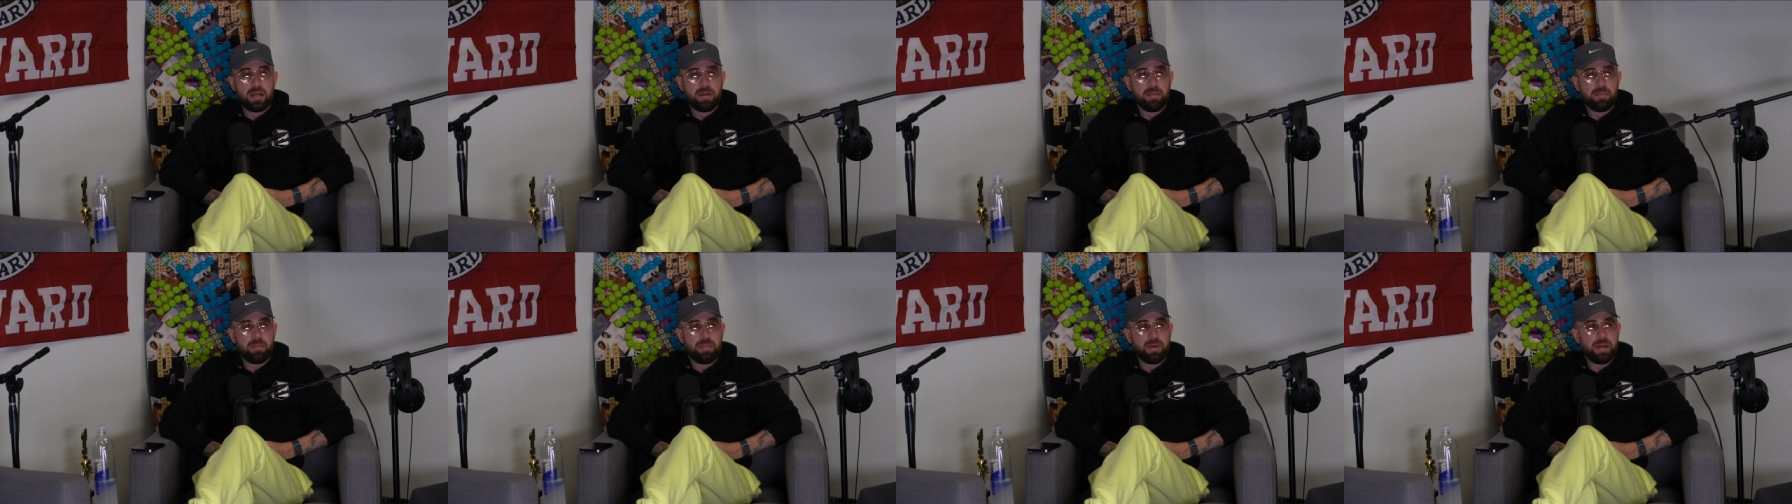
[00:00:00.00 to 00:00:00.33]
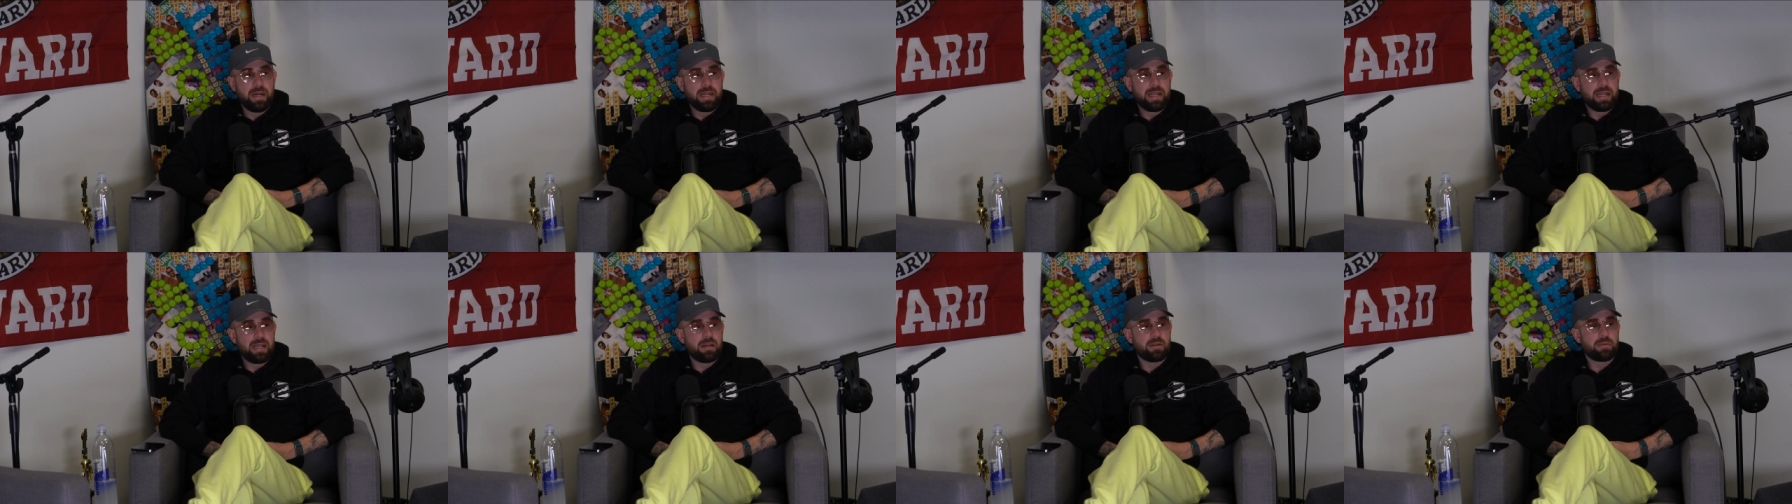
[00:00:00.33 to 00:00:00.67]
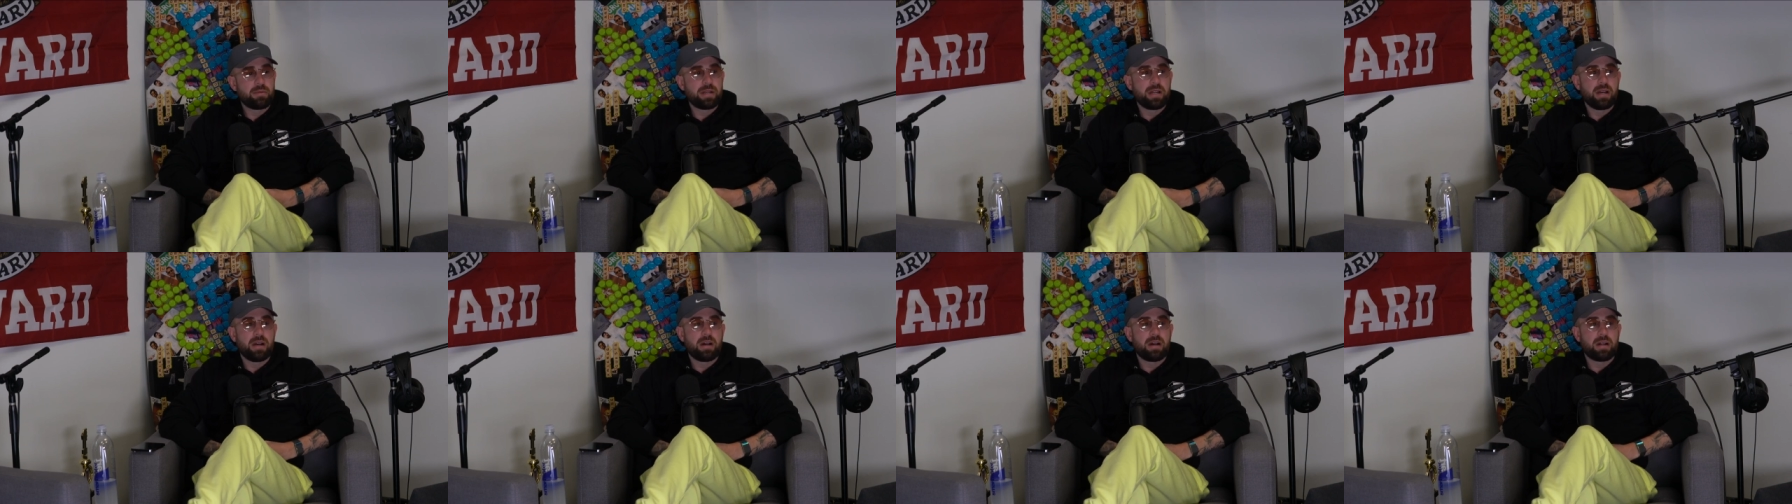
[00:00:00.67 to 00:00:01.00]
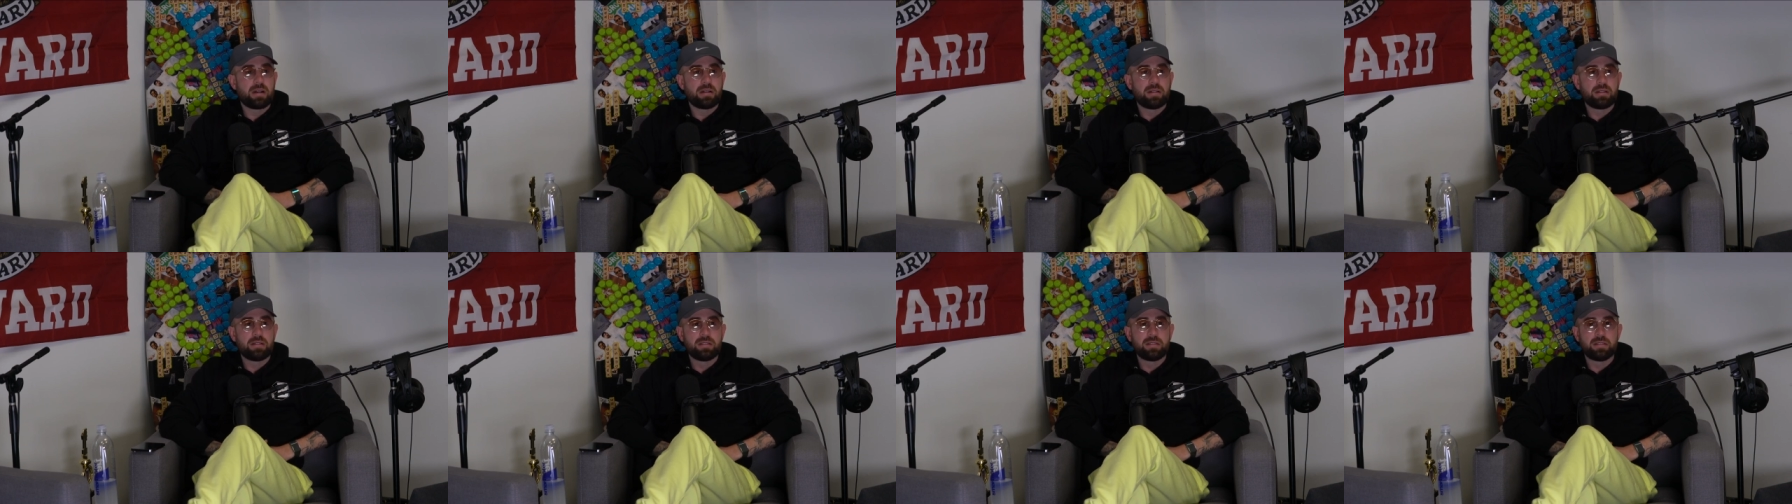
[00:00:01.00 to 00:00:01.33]
But here we
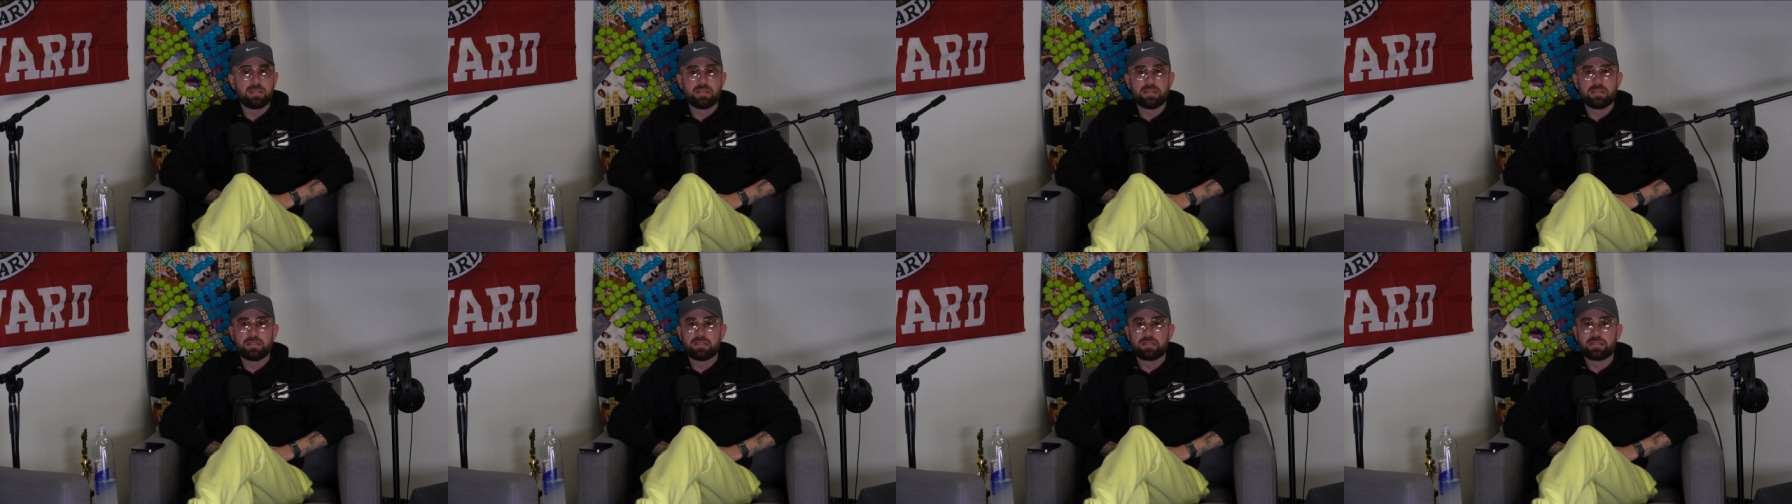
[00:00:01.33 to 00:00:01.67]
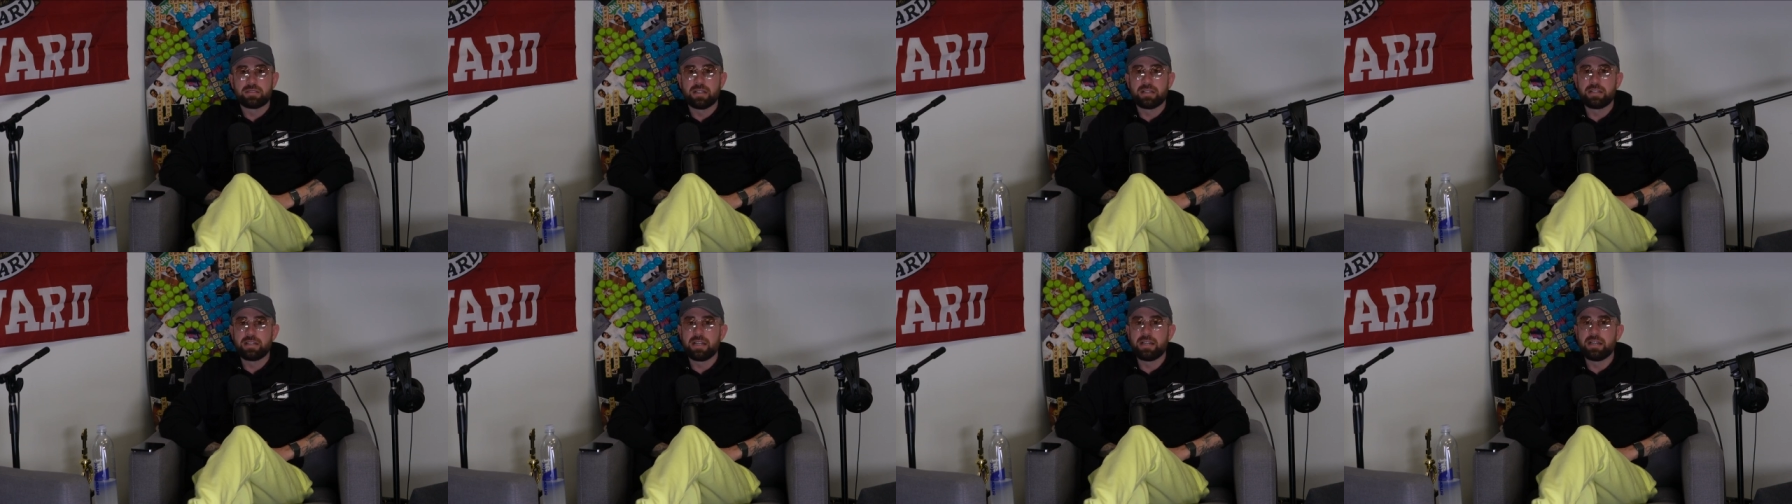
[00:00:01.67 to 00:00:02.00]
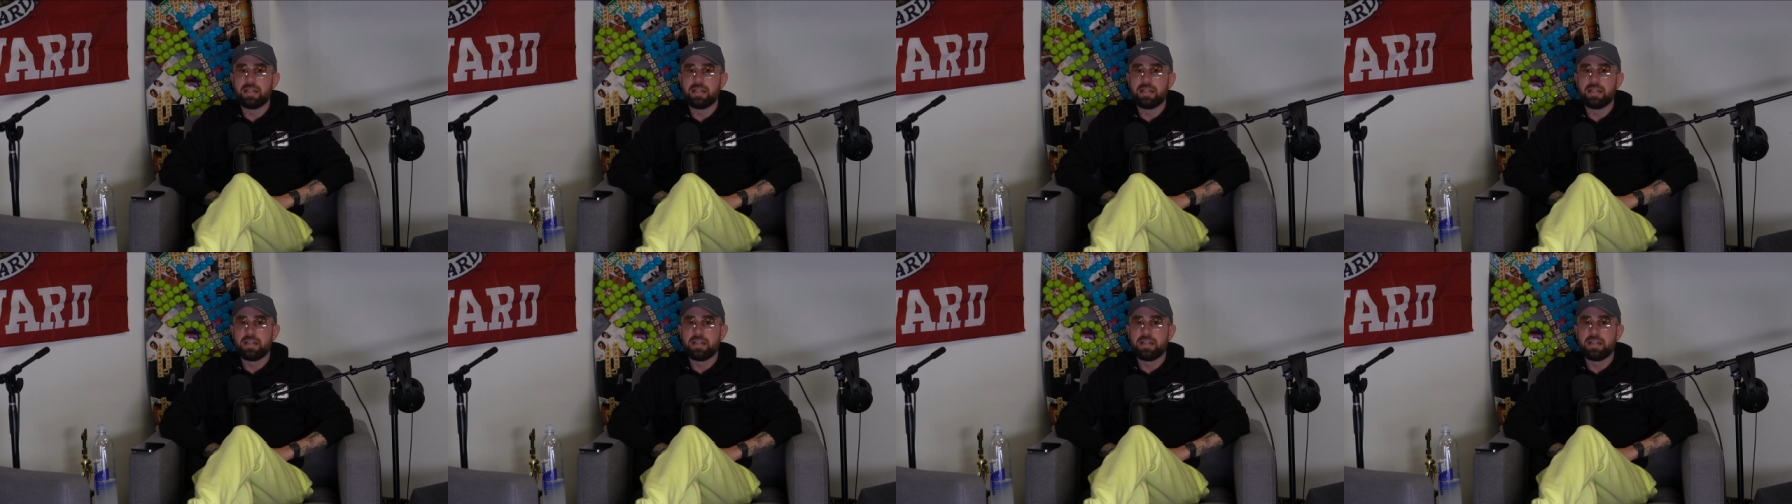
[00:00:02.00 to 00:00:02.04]
are, Sunday